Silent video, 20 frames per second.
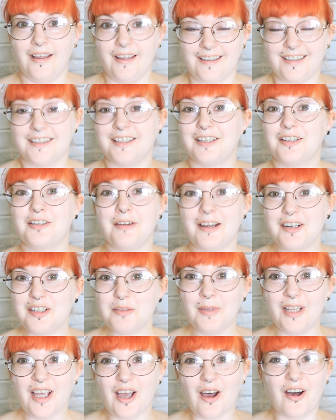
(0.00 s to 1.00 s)
It is
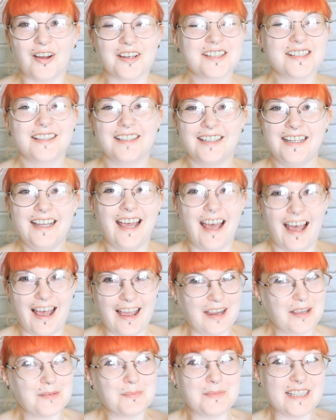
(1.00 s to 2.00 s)
incredibly hot.
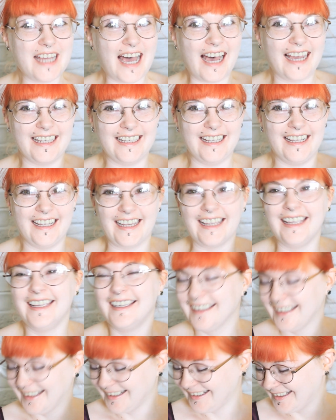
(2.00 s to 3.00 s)
I am dying.
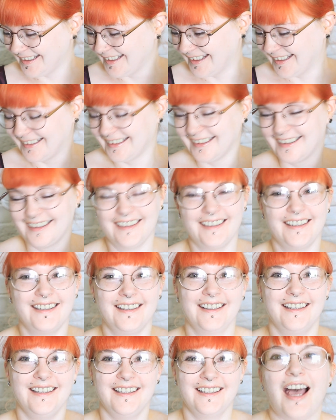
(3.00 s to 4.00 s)

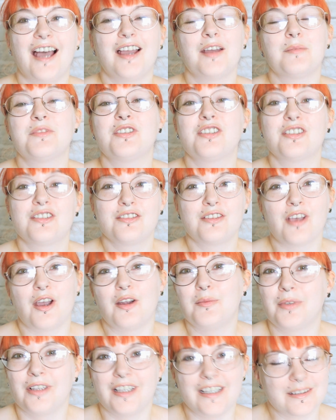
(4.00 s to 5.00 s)
I am
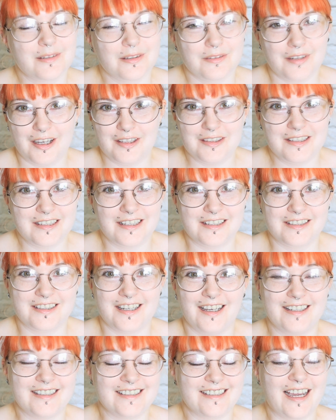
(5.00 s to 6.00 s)
so pleased with how this has
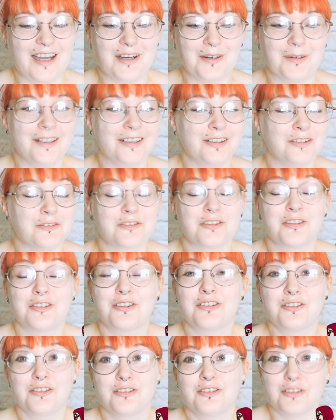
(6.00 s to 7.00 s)
turned out. It looks
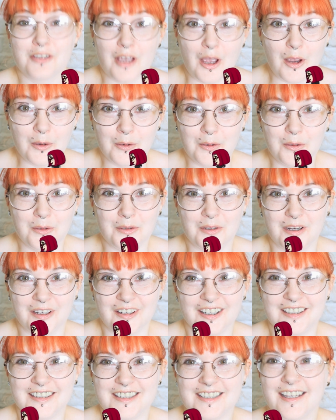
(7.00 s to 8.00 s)
so
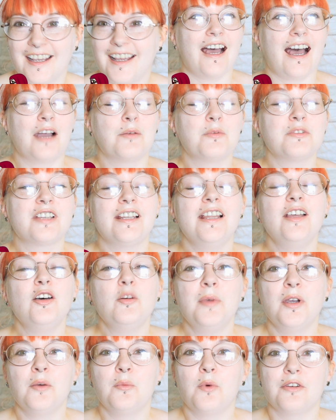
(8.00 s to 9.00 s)
good. I was a
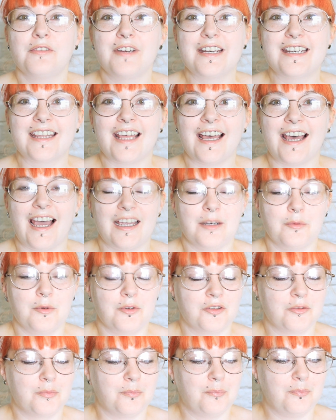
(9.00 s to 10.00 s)
little bit worried that I
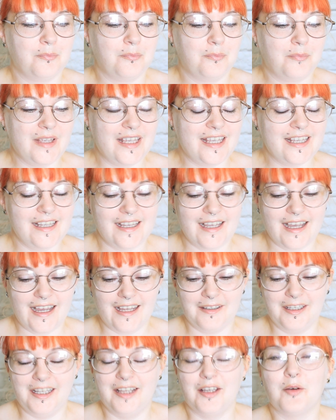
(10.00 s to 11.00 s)
would be
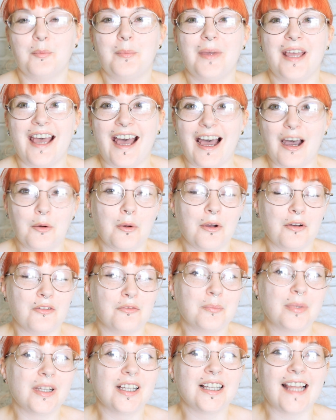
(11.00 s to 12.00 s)
a little bit out
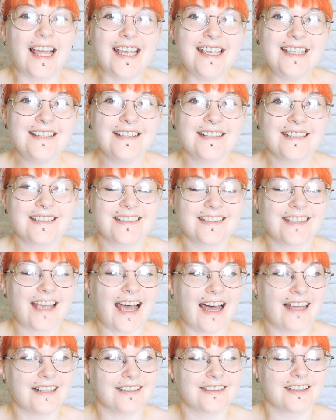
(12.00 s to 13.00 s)
of place
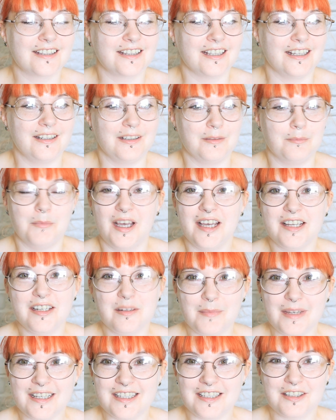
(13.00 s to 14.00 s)
at the murder
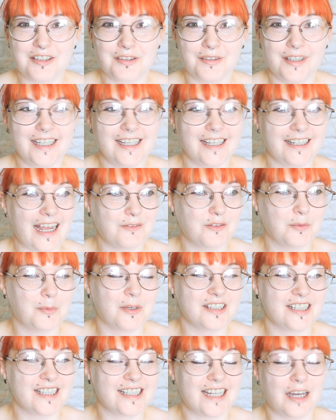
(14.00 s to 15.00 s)
mystery and
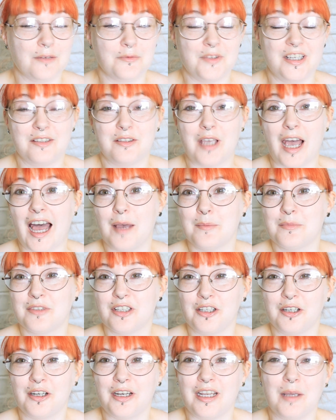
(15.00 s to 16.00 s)
everybody would have these
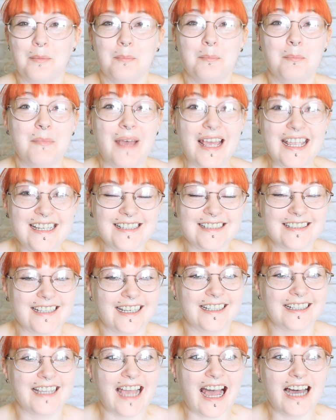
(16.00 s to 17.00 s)
absolutely
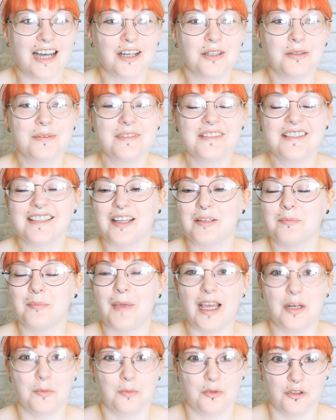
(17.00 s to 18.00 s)
amazing gowns and
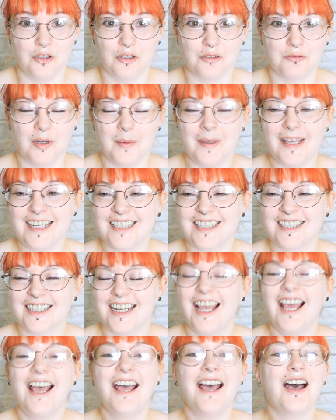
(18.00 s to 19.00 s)
mine would look rubbish.
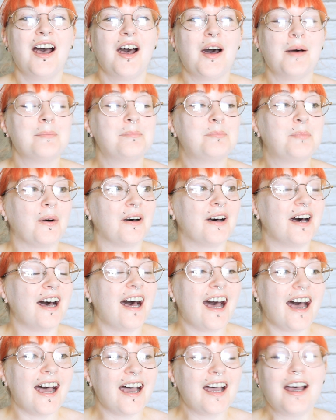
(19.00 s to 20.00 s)
But
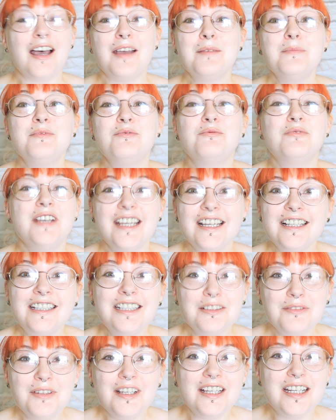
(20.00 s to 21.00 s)
I'm
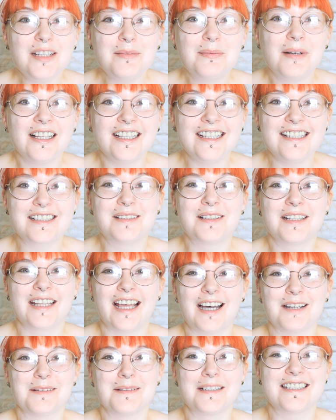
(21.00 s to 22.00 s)
really, really pleased with
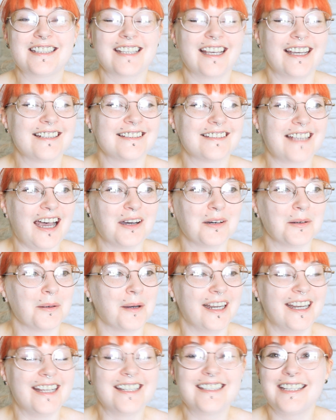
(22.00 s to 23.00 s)
how it turned out,
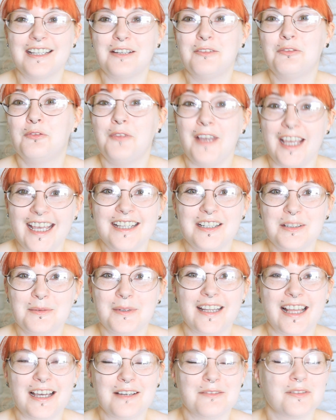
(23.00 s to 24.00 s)
and it did fit in
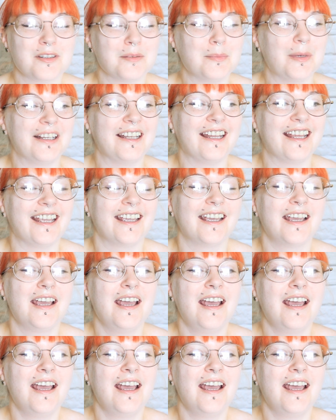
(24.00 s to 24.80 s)
with everybody.